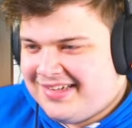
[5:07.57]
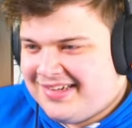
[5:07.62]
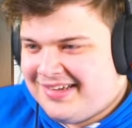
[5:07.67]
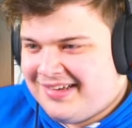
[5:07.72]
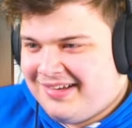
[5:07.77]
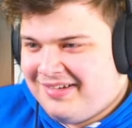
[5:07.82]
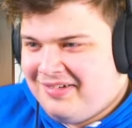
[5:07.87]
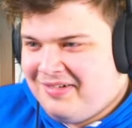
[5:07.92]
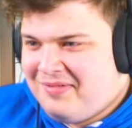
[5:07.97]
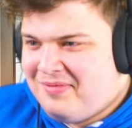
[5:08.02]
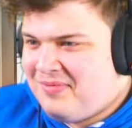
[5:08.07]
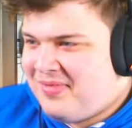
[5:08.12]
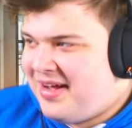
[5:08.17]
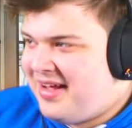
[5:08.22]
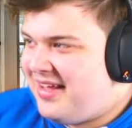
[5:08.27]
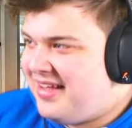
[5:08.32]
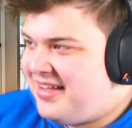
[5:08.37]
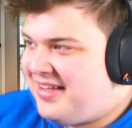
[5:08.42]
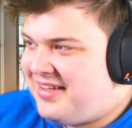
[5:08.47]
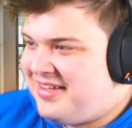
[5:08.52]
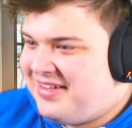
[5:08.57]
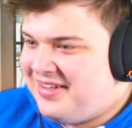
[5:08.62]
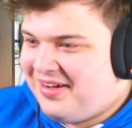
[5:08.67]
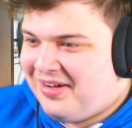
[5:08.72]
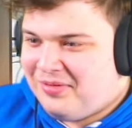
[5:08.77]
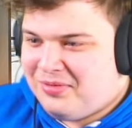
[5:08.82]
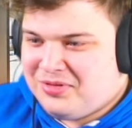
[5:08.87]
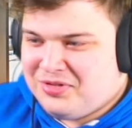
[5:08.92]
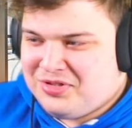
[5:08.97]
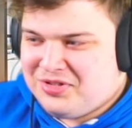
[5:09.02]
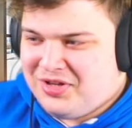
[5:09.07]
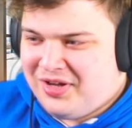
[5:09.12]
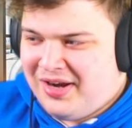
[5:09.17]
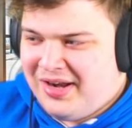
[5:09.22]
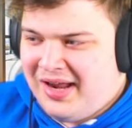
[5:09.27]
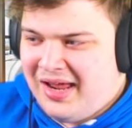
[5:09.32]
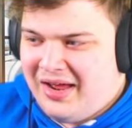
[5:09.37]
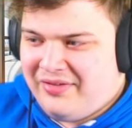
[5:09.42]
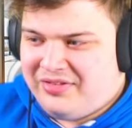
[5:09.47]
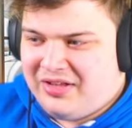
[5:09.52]
Oh my god, we just got a
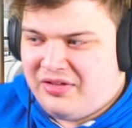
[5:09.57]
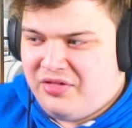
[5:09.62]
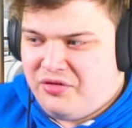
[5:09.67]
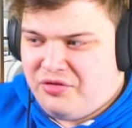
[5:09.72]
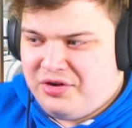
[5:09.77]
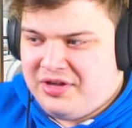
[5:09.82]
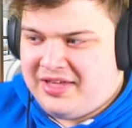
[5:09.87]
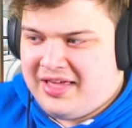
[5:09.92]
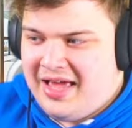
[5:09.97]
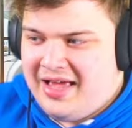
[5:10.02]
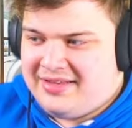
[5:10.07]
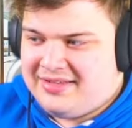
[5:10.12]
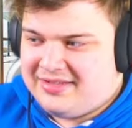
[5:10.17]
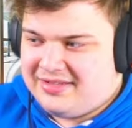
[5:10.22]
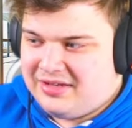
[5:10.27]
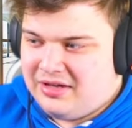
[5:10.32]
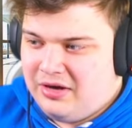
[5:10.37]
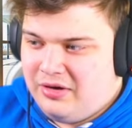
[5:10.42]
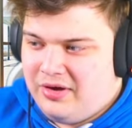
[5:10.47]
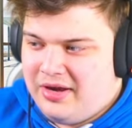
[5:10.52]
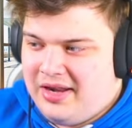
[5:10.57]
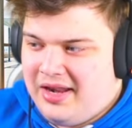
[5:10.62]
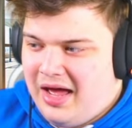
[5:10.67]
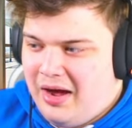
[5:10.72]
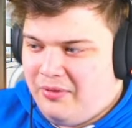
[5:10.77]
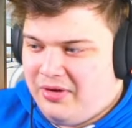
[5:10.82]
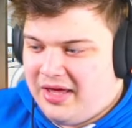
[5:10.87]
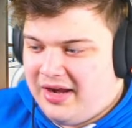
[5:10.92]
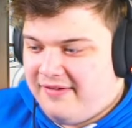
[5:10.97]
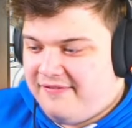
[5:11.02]
knife like three cases ago, and now we get a